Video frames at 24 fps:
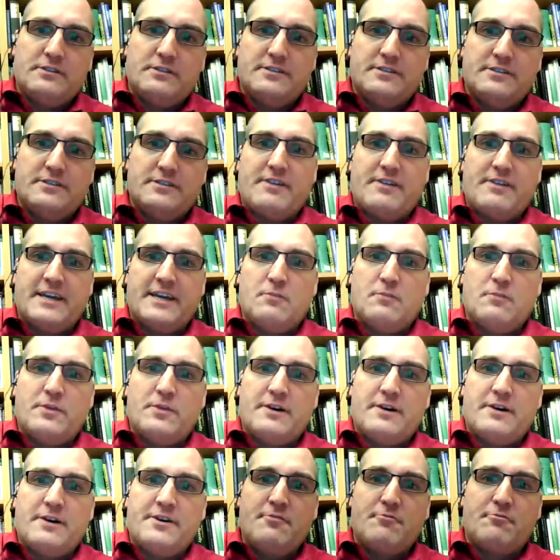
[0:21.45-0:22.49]
Let's see if I can get it
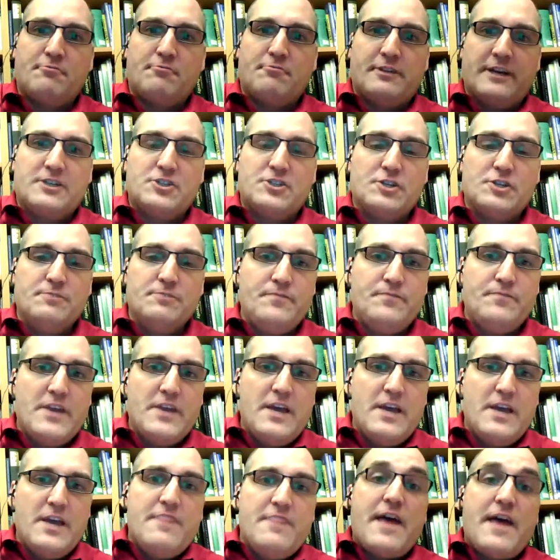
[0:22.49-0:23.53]
without any reflection
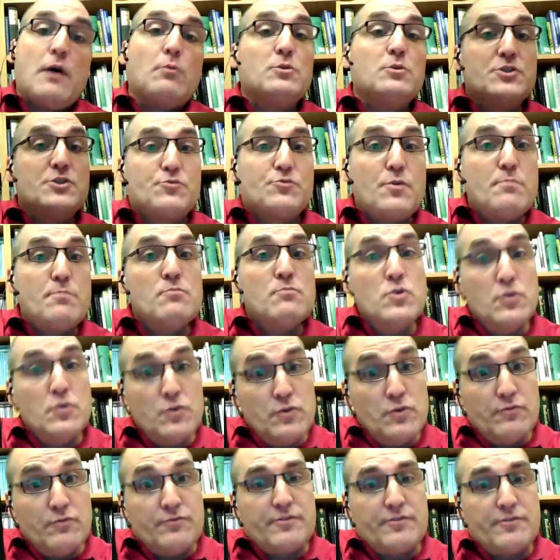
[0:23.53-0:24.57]
that was
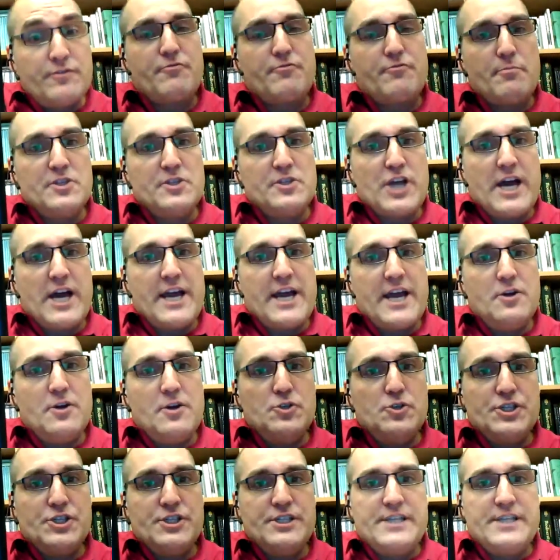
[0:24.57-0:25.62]
removed from the giant
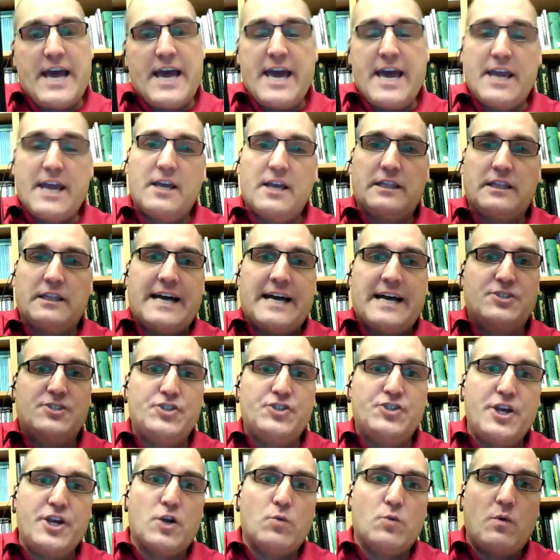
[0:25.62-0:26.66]
ocean tank last
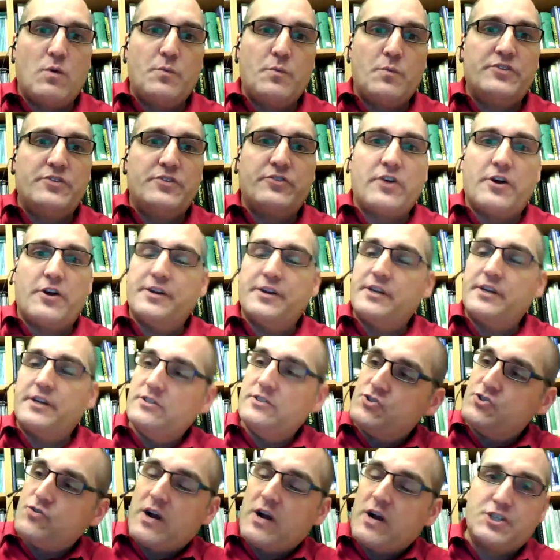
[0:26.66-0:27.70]
year when we started
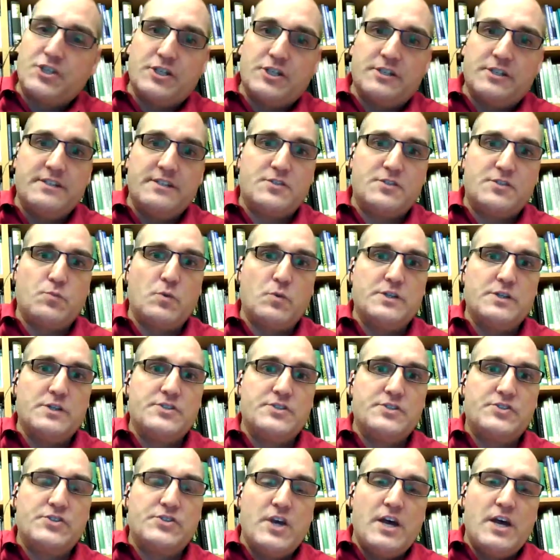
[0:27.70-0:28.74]
construction. This
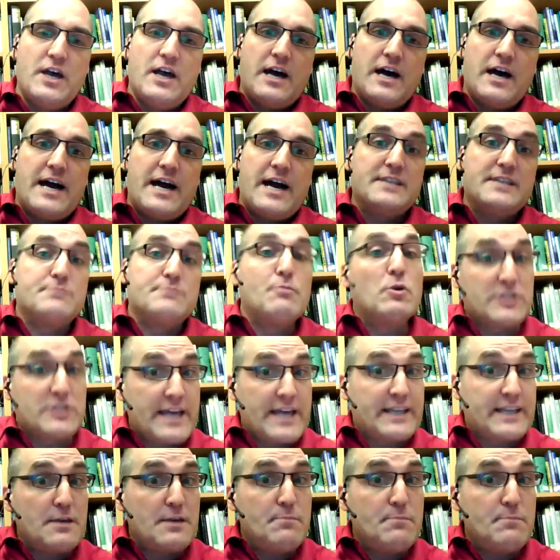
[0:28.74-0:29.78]
was uh, has most
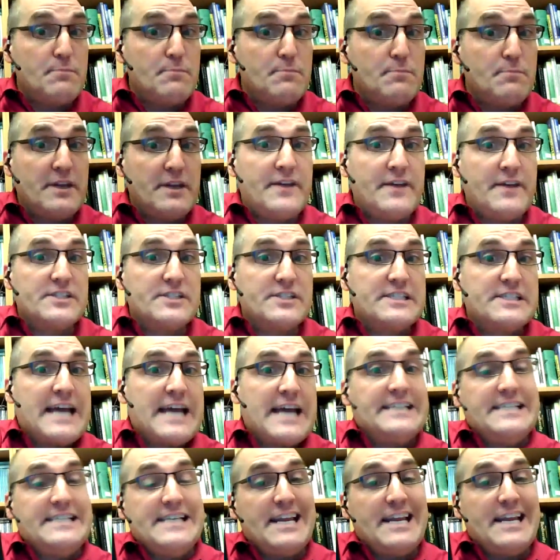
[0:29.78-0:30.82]
likely been there since
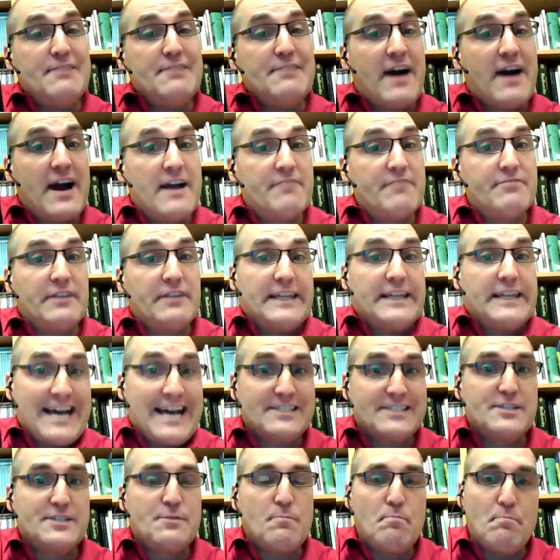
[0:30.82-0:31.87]
1985, the
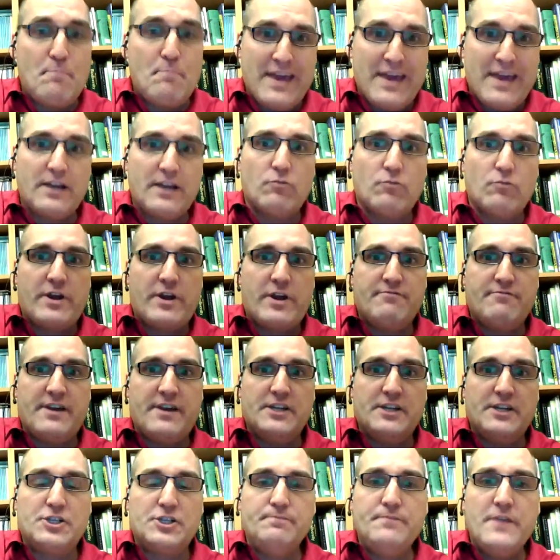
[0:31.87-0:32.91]
last big
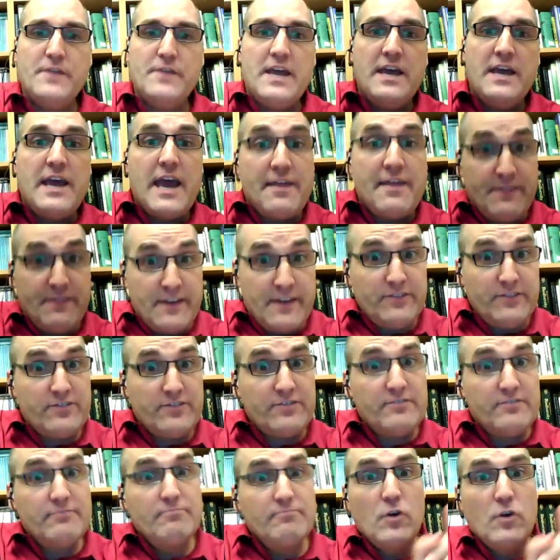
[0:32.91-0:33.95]
renovation. And
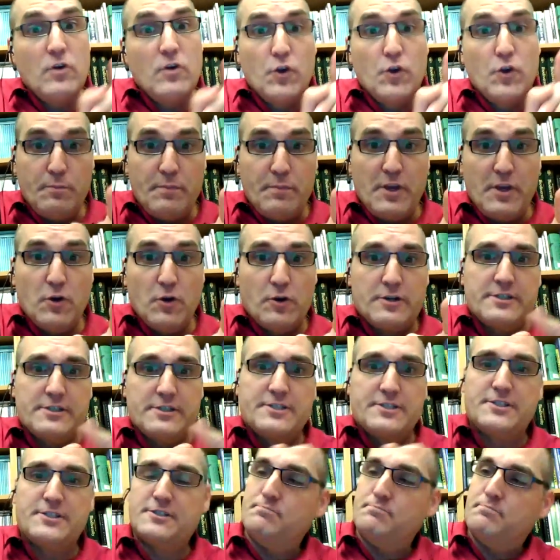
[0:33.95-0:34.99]
this could be
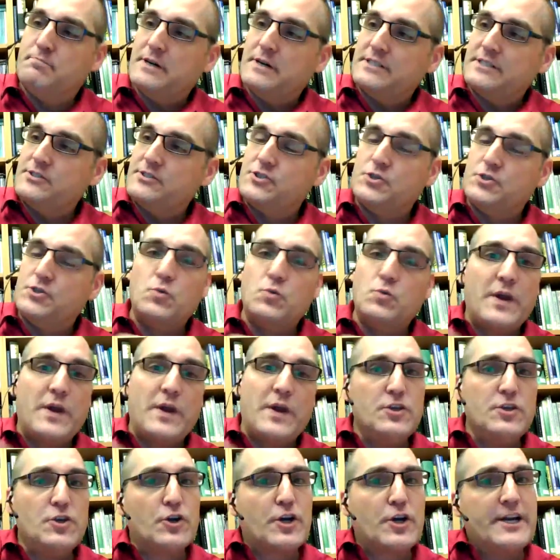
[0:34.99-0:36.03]
yours, but to win
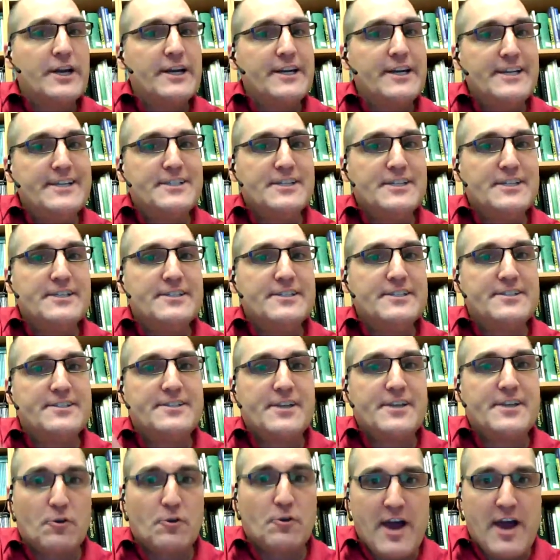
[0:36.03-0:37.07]
it, you're going to need to
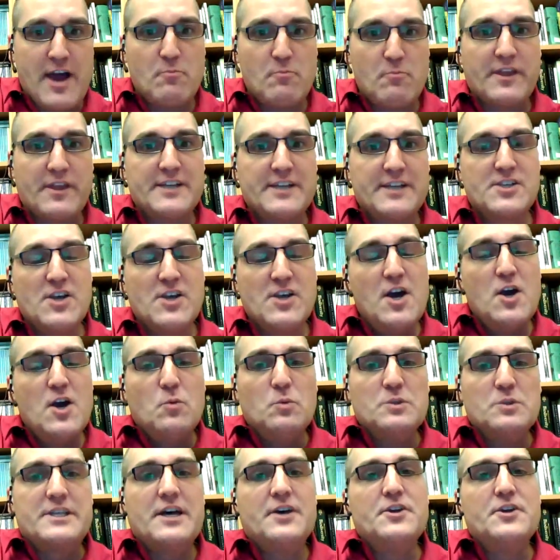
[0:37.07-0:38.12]
stick around with us.
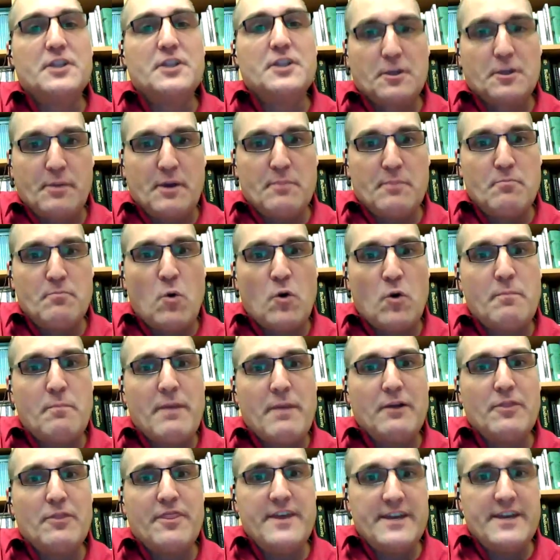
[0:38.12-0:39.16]
We'll tell you a little bit more
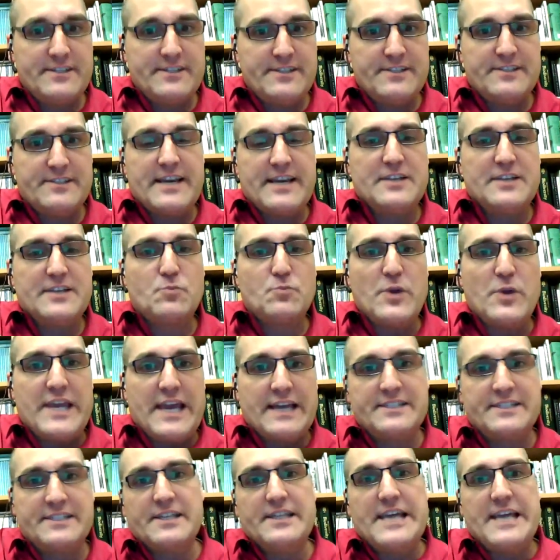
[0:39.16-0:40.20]
about this as we
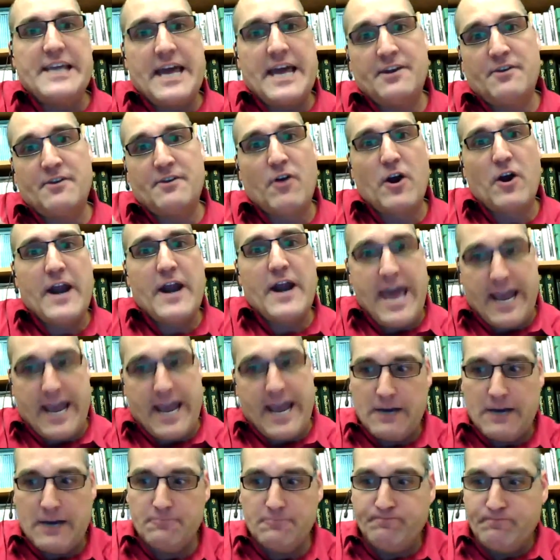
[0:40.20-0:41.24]
get to the end of our
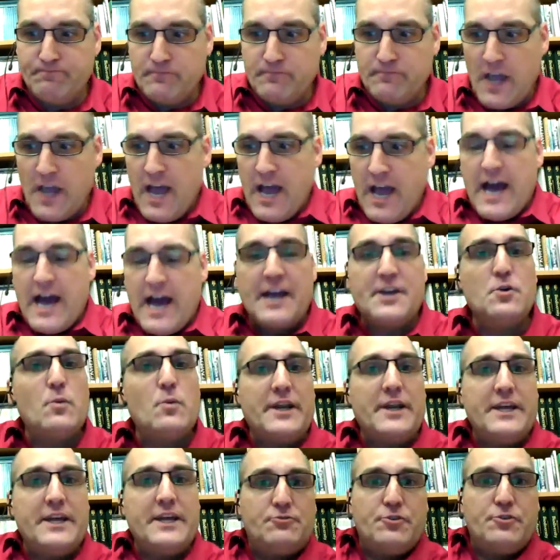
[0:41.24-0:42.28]
hangout. I do
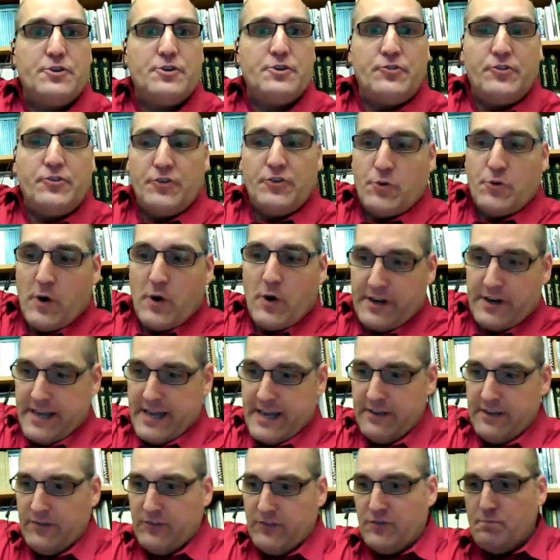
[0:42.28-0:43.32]
want to introduce you to our
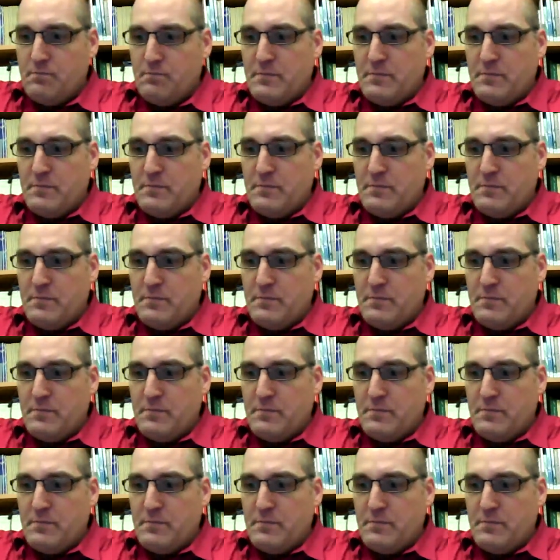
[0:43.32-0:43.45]
guests.